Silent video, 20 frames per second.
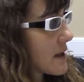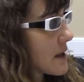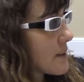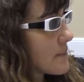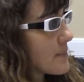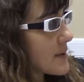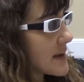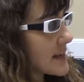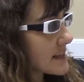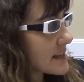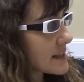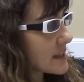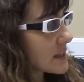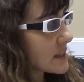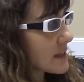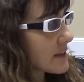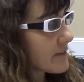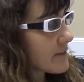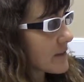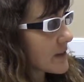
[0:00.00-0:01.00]

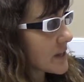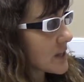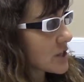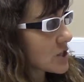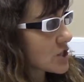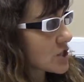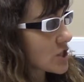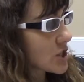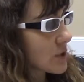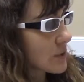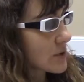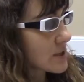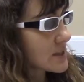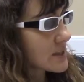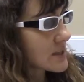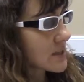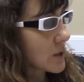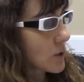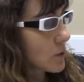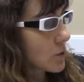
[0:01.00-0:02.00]
Basically, for the insurance,
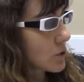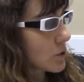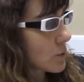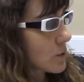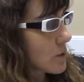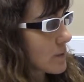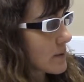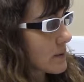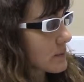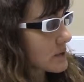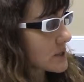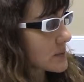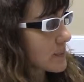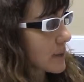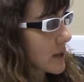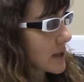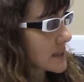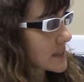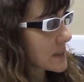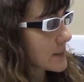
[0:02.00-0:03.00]
the owner will be
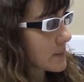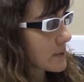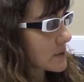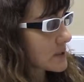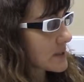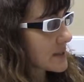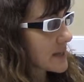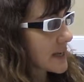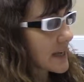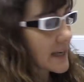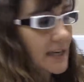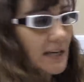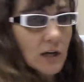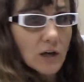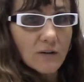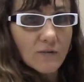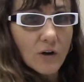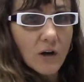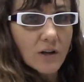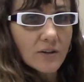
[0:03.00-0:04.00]
responsible to take
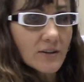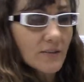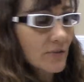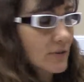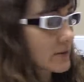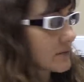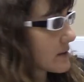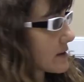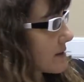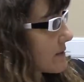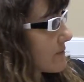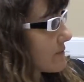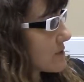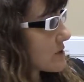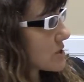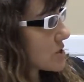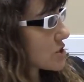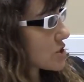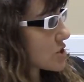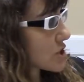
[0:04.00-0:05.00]
care of all different
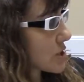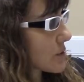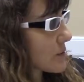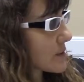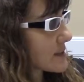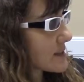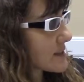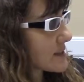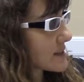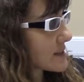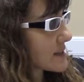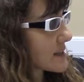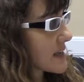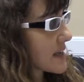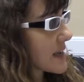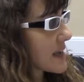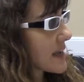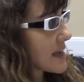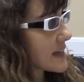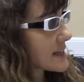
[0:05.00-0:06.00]
insurances,
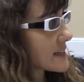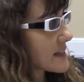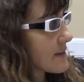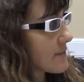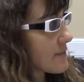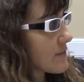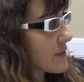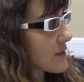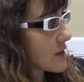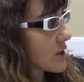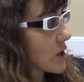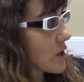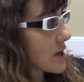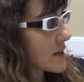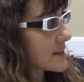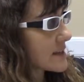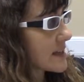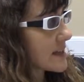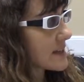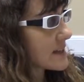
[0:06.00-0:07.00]
except for the
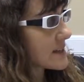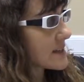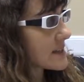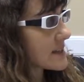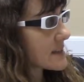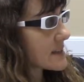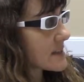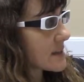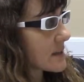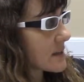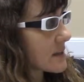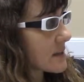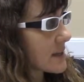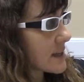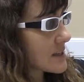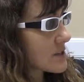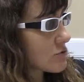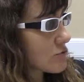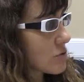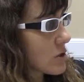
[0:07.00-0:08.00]
contents, and
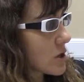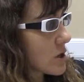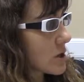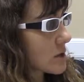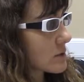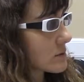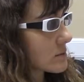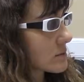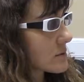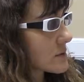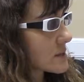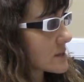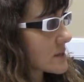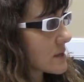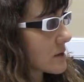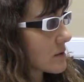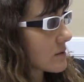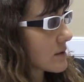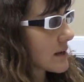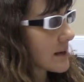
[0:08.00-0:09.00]
that's wrong.
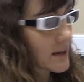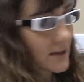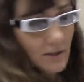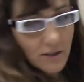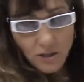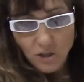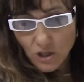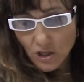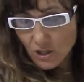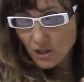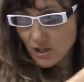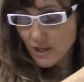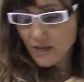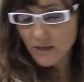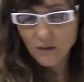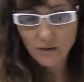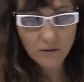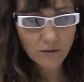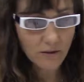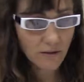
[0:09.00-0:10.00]
So I need to change
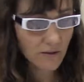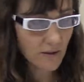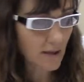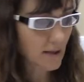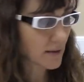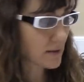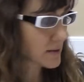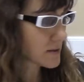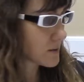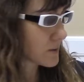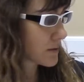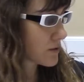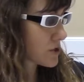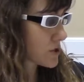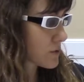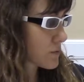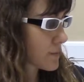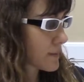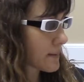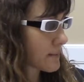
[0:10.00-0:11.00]
that on the thing, so I'll
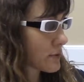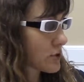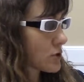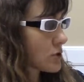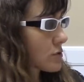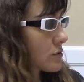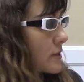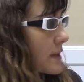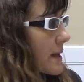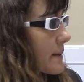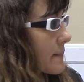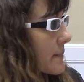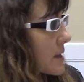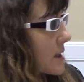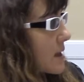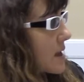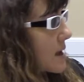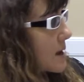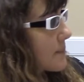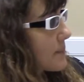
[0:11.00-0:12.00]
just remember to do that.
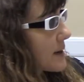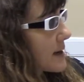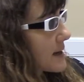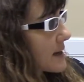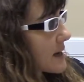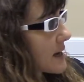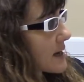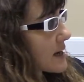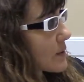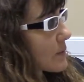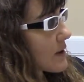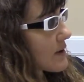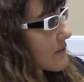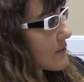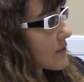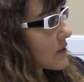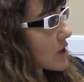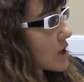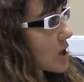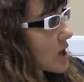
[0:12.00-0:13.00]
But anyway,
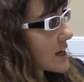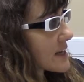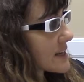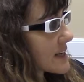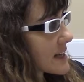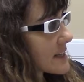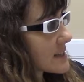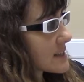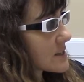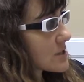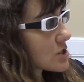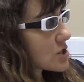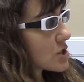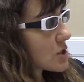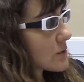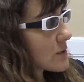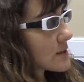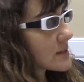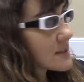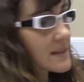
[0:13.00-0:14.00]
for the contents
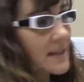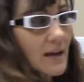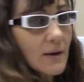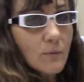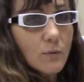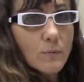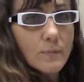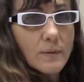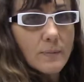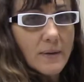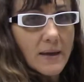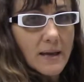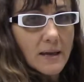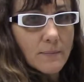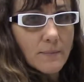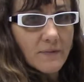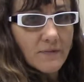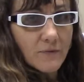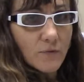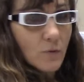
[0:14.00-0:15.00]
insurance, that will be
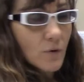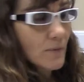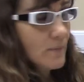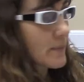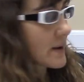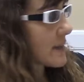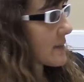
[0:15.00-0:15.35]
paid for by